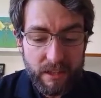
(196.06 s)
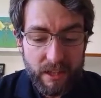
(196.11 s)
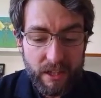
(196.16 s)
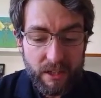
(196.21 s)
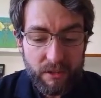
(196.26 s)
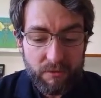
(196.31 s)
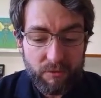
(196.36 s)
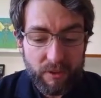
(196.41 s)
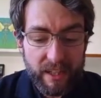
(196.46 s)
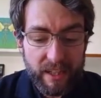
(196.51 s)

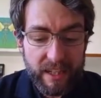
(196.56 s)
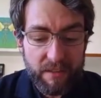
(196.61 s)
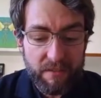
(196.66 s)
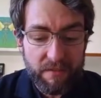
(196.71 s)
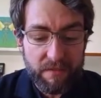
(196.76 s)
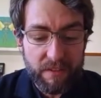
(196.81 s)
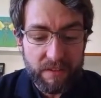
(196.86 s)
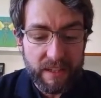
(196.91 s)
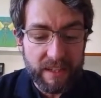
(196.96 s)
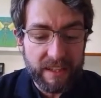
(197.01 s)

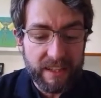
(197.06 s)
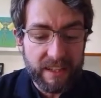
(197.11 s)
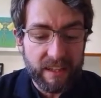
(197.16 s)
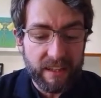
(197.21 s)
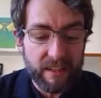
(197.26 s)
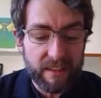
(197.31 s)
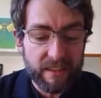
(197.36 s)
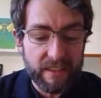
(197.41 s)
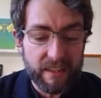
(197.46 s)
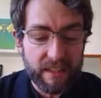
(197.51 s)
Relief in a
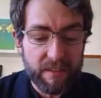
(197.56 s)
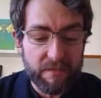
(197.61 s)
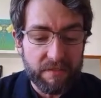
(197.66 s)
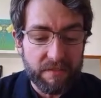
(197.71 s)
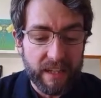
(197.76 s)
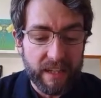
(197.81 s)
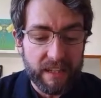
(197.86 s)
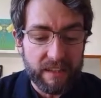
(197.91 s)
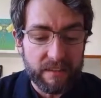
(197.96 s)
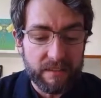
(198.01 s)
kindly
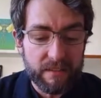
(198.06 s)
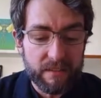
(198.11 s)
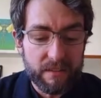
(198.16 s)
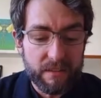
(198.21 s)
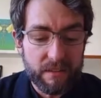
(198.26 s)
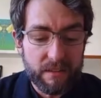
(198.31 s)
face.